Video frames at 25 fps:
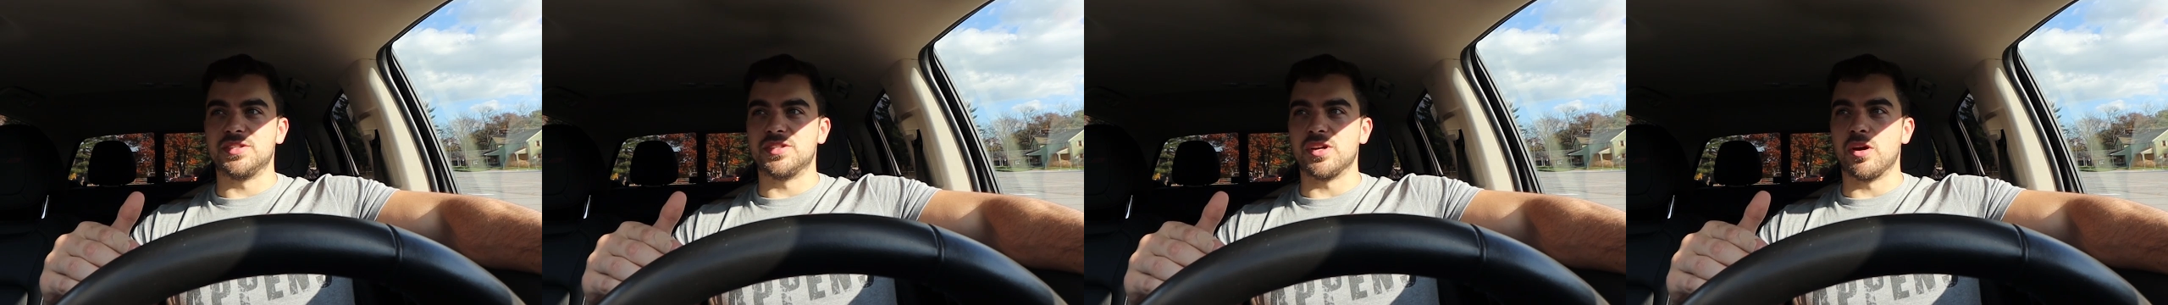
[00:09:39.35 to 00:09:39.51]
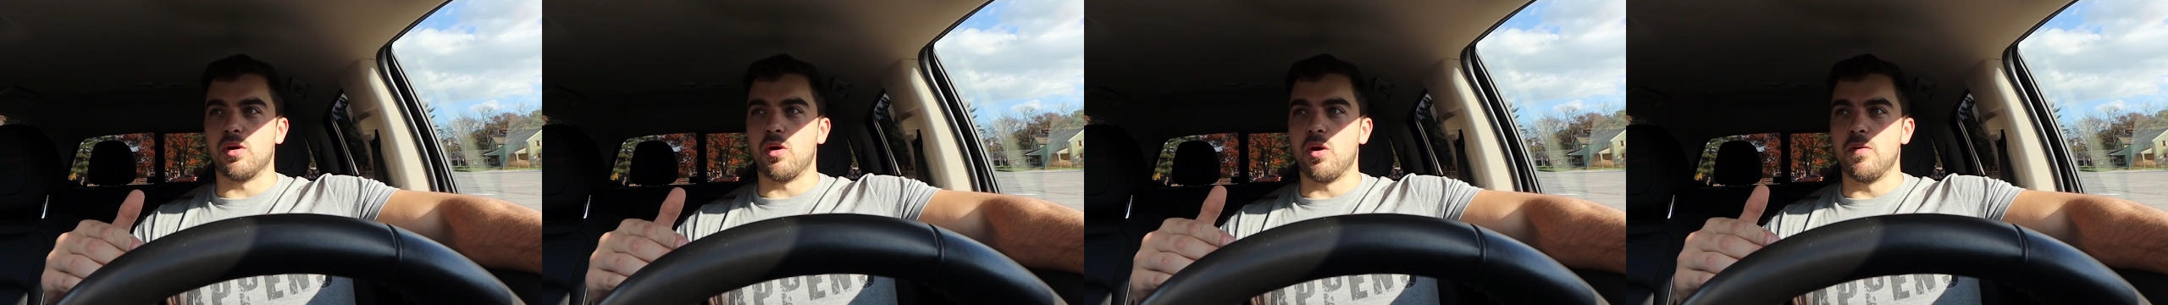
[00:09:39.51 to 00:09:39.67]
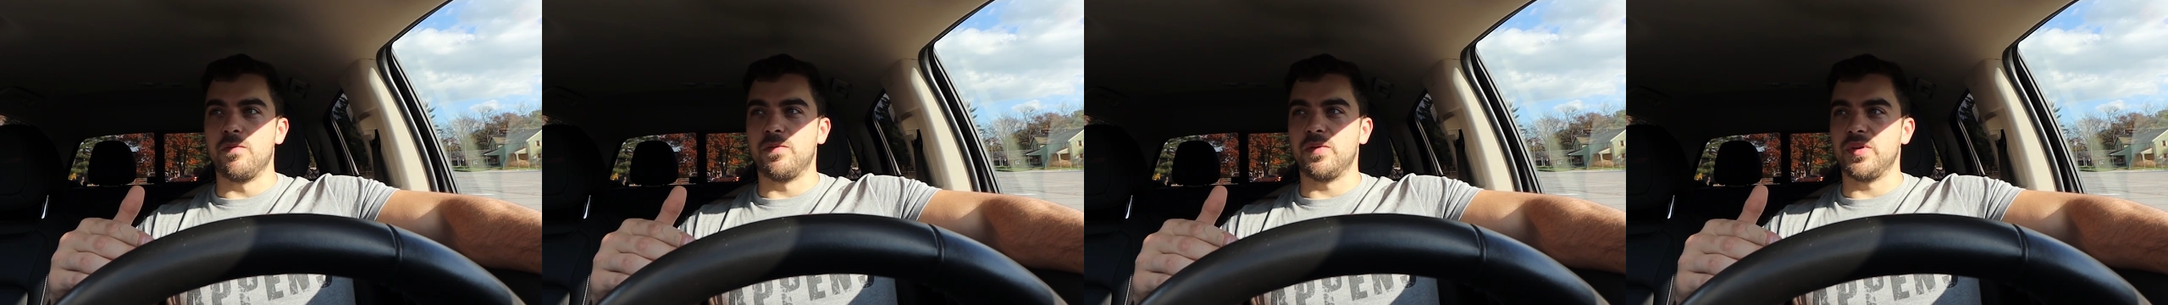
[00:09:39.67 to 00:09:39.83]

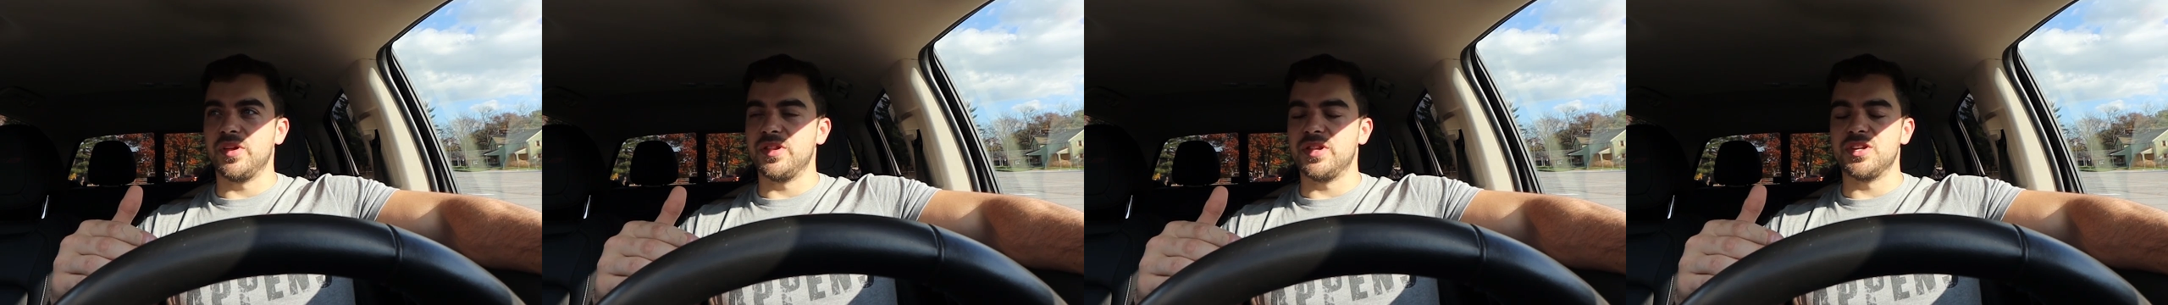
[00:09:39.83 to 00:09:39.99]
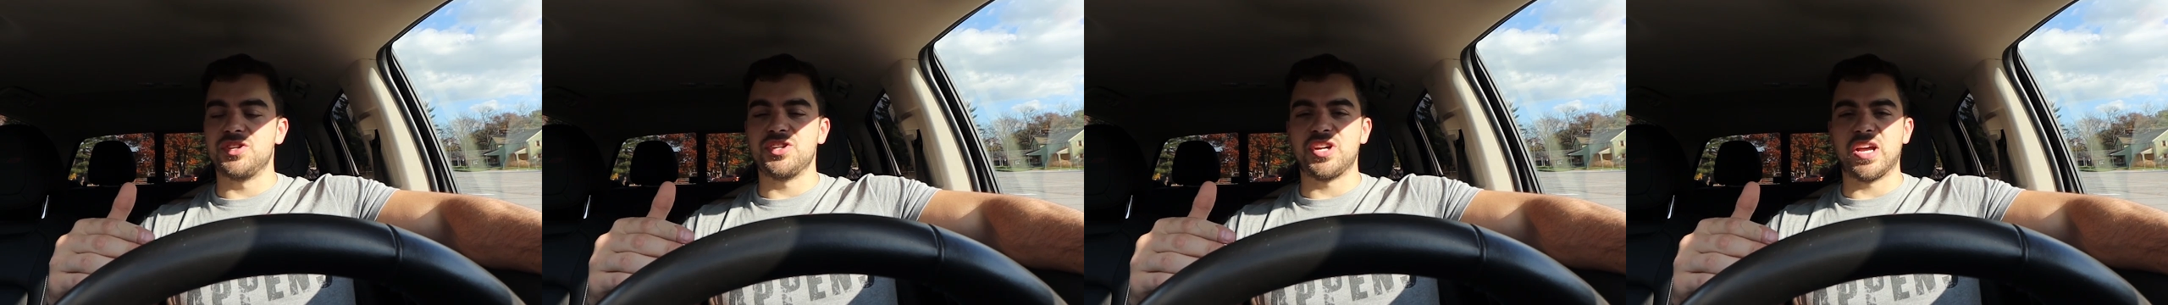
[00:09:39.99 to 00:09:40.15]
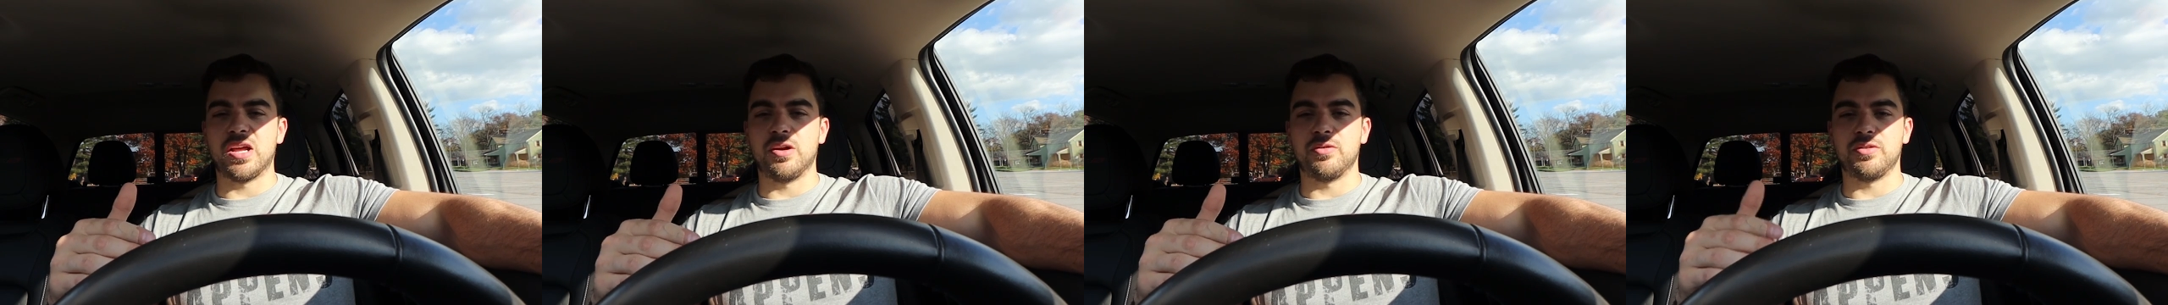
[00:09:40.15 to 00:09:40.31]
So hopefully
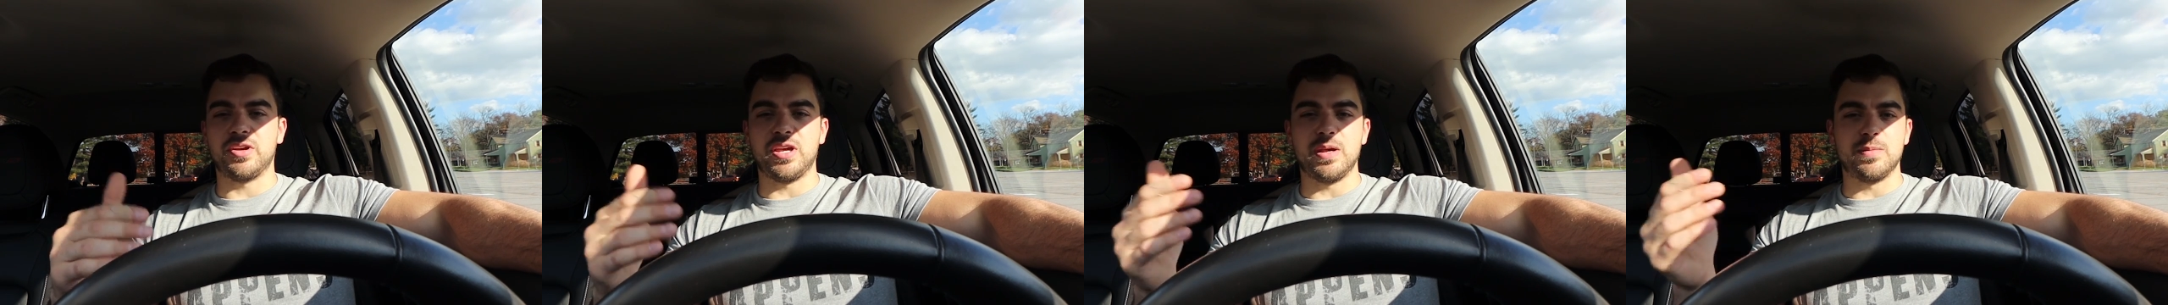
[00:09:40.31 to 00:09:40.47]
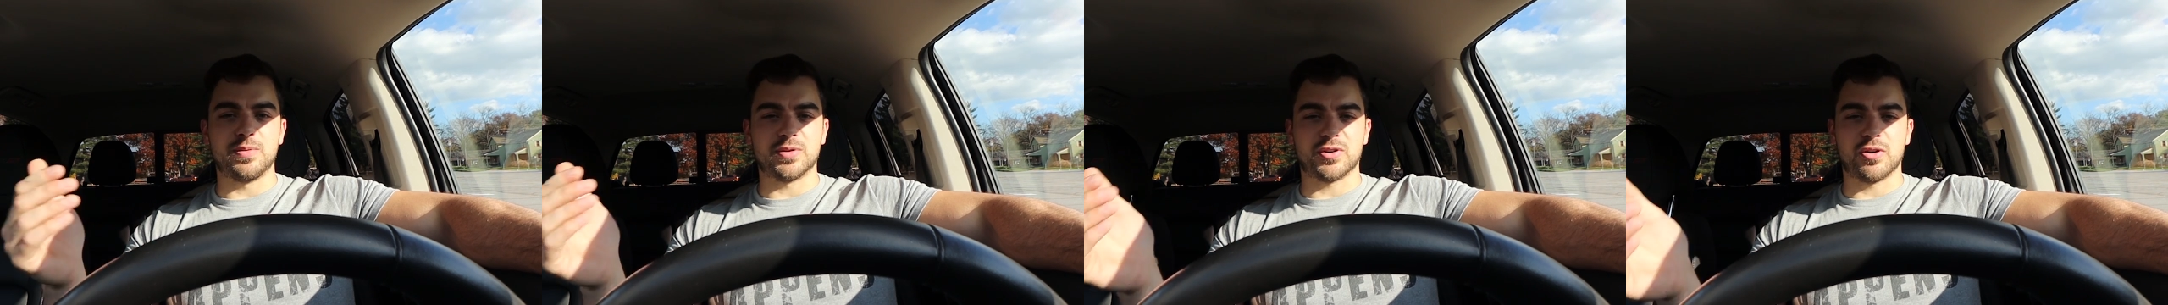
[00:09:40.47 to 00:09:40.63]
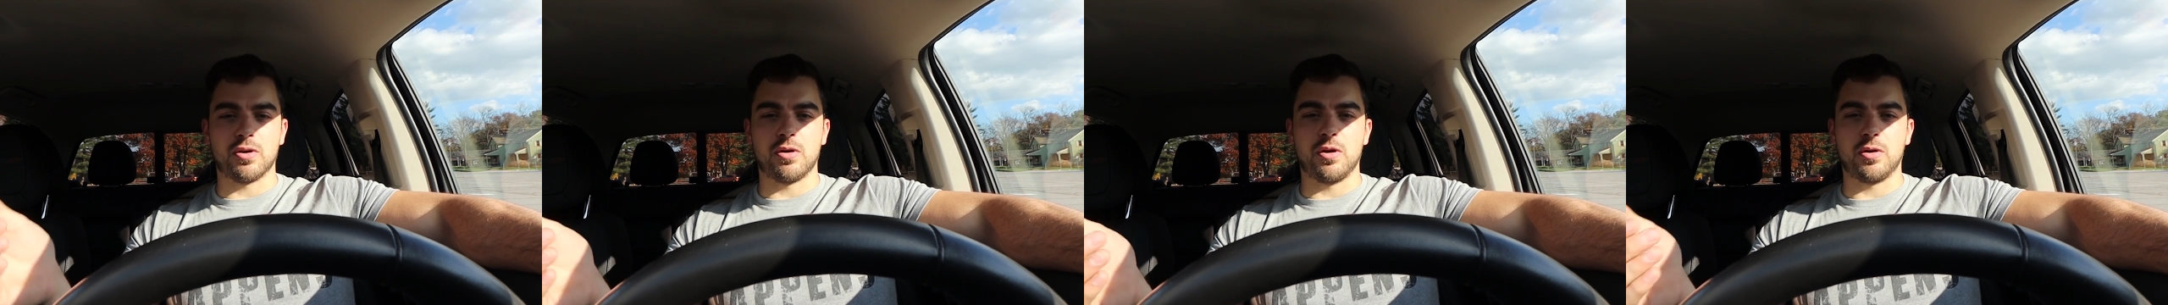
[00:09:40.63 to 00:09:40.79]
the channel
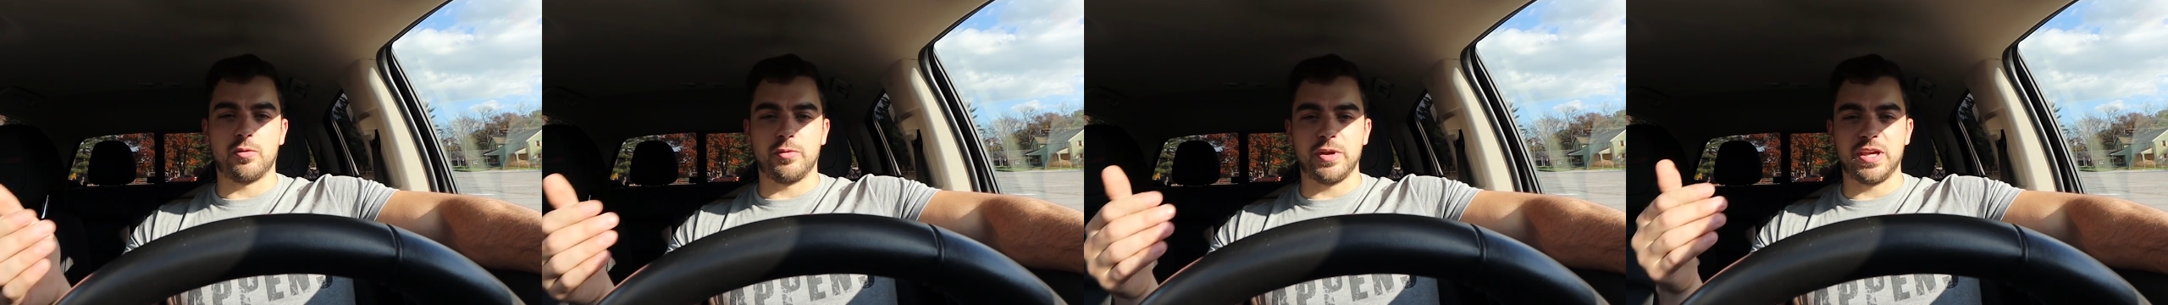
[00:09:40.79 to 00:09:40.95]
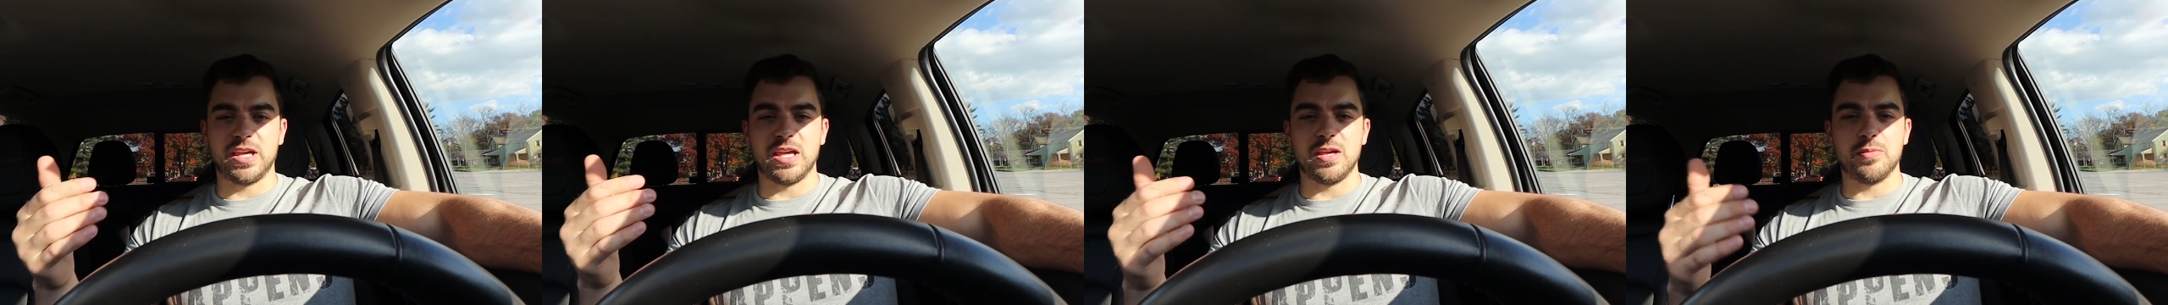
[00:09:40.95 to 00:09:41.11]
keeps growing, we